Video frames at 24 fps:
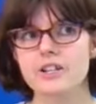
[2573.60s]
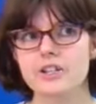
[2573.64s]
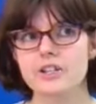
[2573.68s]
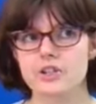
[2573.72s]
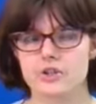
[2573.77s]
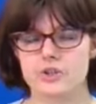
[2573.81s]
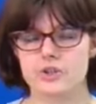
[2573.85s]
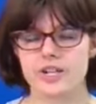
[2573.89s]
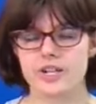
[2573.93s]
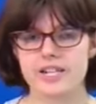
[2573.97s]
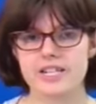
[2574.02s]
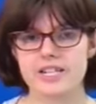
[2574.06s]

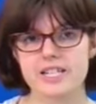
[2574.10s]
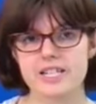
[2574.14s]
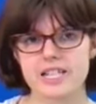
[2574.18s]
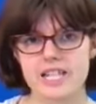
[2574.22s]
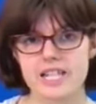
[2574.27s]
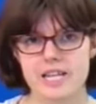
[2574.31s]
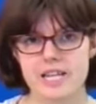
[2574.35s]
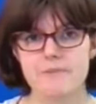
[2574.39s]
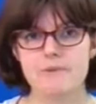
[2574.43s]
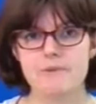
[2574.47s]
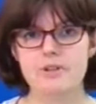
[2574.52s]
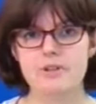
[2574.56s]
trying to
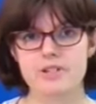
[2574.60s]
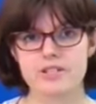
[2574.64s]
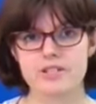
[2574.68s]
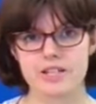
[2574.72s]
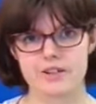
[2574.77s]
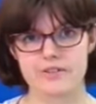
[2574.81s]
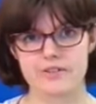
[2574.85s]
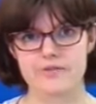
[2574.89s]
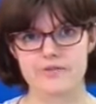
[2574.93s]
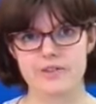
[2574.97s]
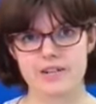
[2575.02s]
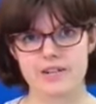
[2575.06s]
keep
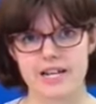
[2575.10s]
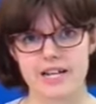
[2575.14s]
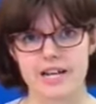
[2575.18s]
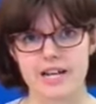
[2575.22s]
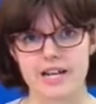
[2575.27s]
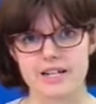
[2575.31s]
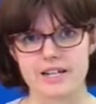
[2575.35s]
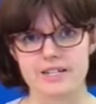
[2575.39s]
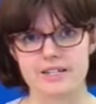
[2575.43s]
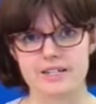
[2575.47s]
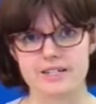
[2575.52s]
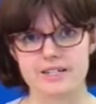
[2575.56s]
yourself
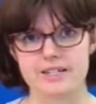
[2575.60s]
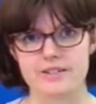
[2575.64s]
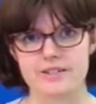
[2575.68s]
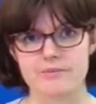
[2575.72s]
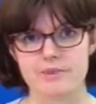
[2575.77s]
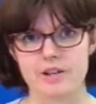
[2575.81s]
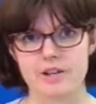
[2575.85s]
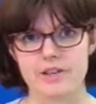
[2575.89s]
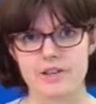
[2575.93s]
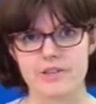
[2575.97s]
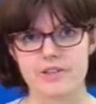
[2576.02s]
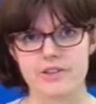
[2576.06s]
relaxed
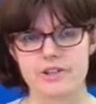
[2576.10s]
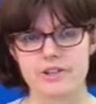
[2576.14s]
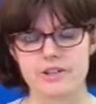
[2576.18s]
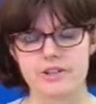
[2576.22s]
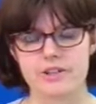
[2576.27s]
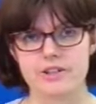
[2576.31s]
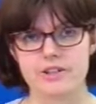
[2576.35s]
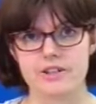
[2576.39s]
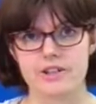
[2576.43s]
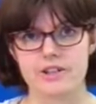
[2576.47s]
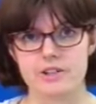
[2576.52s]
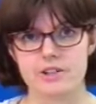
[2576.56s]
rather than
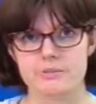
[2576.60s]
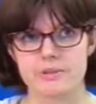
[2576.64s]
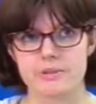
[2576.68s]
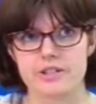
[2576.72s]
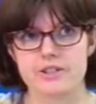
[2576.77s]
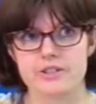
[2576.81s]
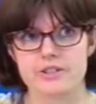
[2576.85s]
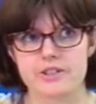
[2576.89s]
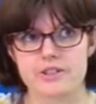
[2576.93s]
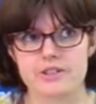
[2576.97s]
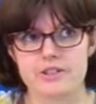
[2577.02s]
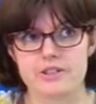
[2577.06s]
going, oh my
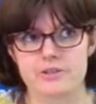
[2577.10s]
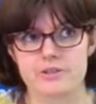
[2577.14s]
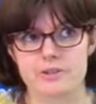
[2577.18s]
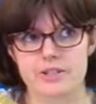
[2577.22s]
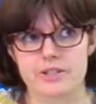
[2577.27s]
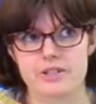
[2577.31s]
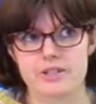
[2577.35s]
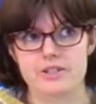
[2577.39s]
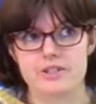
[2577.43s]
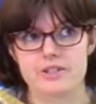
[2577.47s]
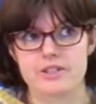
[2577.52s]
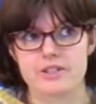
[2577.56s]
goodness,
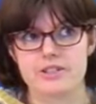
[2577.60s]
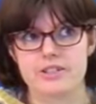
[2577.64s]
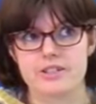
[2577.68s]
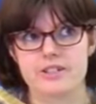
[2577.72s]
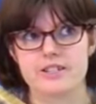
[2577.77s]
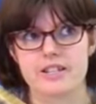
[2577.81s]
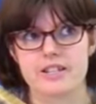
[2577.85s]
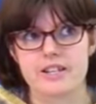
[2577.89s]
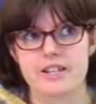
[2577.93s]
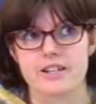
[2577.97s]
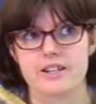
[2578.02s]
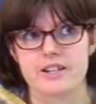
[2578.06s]
it's
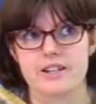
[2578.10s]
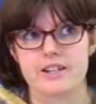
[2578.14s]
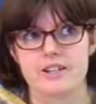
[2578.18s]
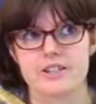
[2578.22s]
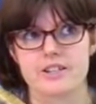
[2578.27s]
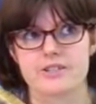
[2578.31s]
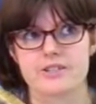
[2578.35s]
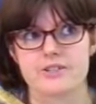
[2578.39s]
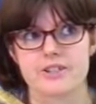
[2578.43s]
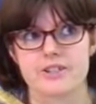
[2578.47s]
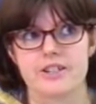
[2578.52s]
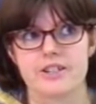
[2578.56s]
getting
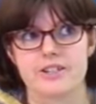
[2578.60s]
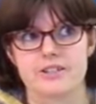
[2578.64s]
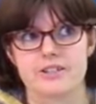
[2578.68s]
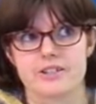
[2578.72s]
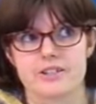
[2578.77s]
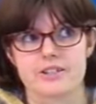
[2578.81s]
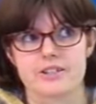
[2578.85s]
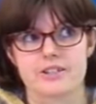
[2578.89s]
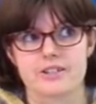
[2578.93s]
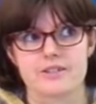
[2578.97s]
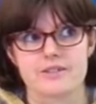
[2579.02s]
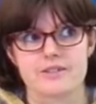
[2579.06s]
harder and harder
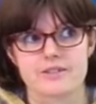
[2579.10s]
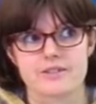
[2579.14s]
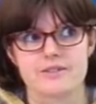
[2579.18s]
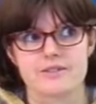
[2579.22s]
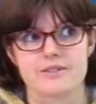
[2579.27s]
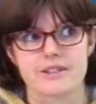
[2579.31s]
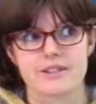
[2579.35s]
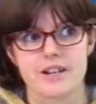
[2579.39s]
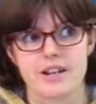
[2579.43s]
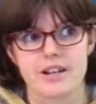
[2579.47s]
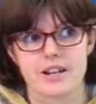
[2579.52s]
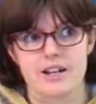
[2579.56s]
to,
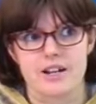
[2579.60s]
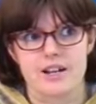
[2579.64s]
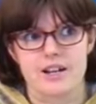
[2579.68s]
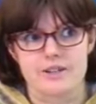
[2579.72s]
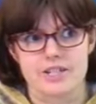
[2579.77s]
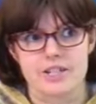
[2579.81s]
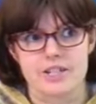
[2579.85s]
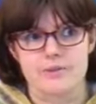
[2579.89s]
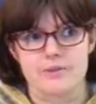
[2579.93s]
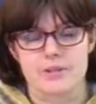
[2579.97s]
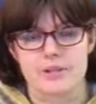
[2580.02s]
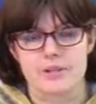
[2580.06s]
I
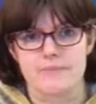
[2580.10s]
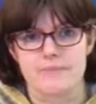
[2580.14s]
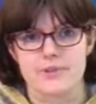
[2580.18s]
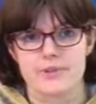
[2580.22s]
don't know what I'm